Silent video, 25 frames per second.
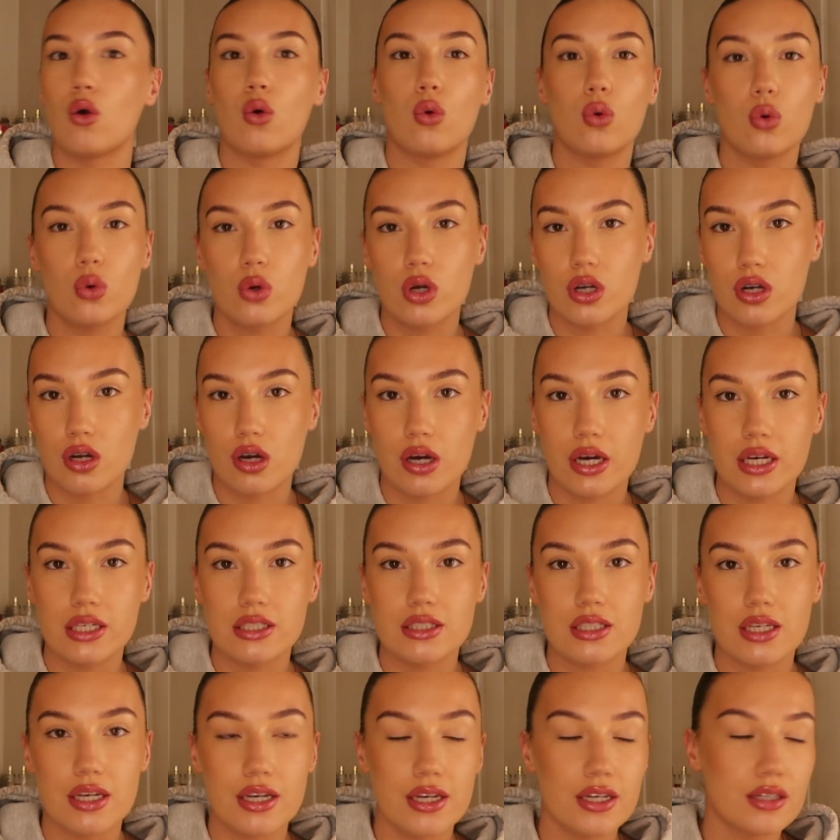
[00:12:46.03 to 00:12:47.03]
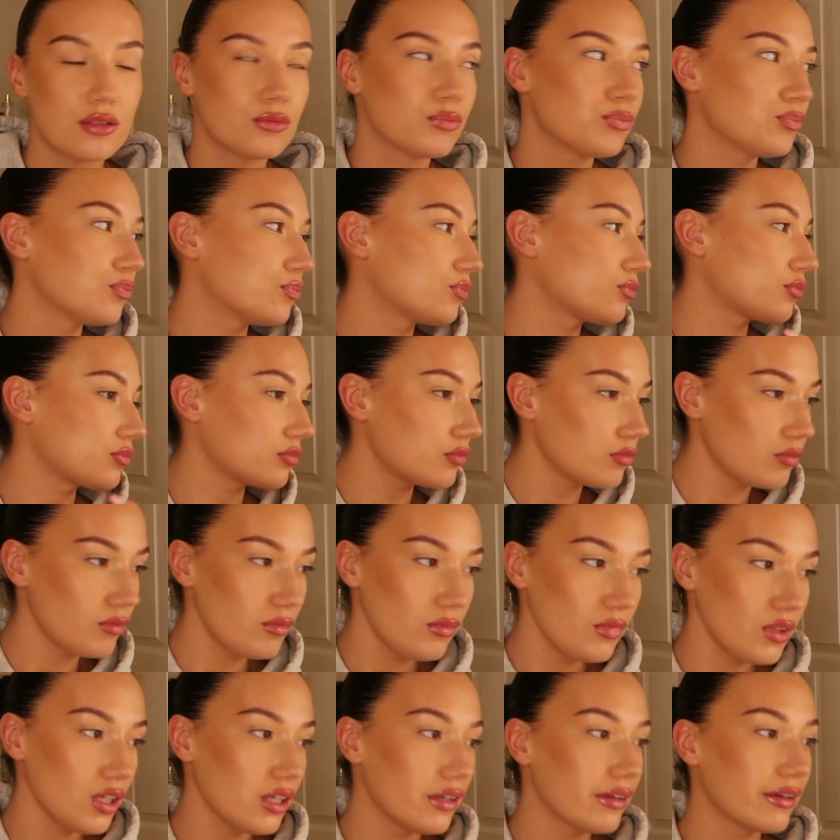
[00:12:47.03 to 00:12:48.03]
organising,
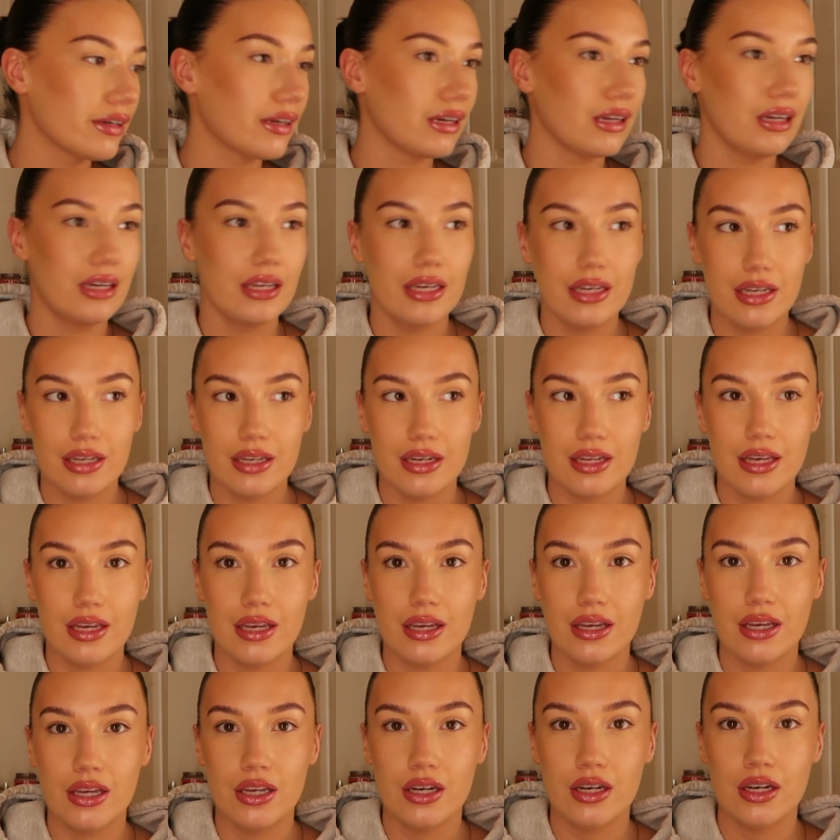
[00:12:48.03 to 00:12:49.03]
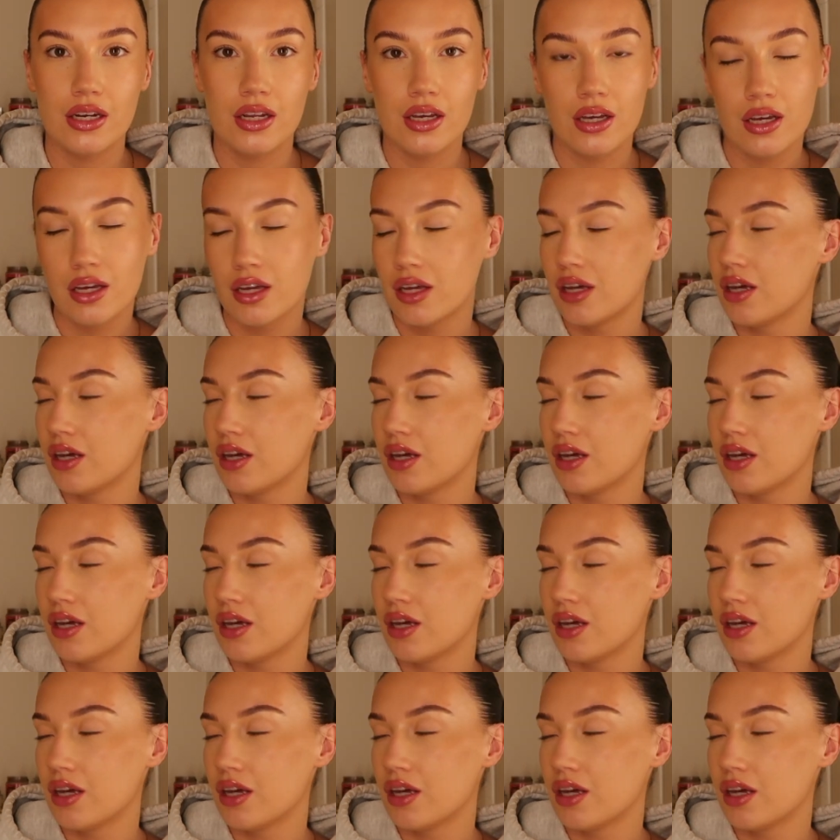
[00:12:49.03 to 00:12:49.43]
cleaning,